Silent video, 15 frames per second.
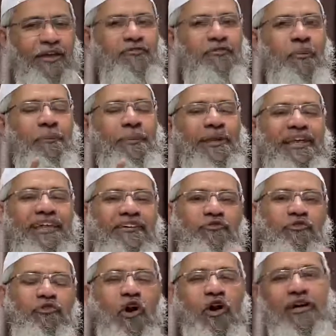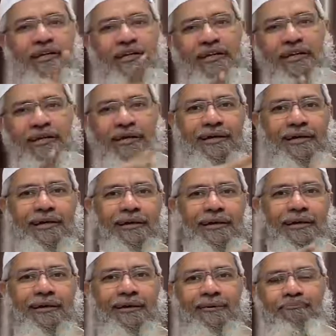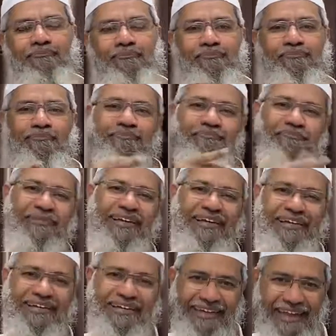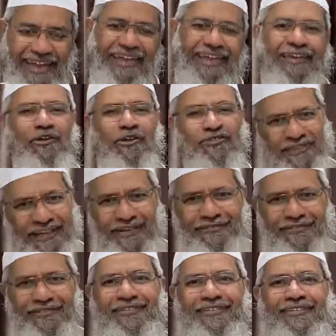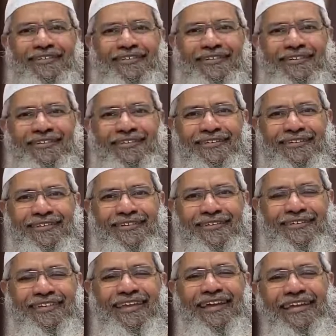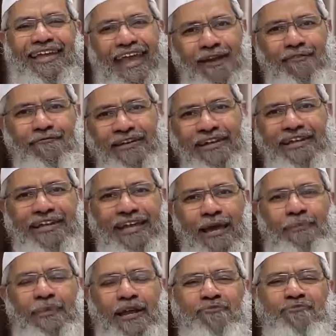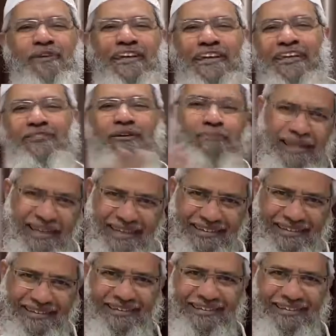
so please do not mistake in yourself that every epidemic is a plague.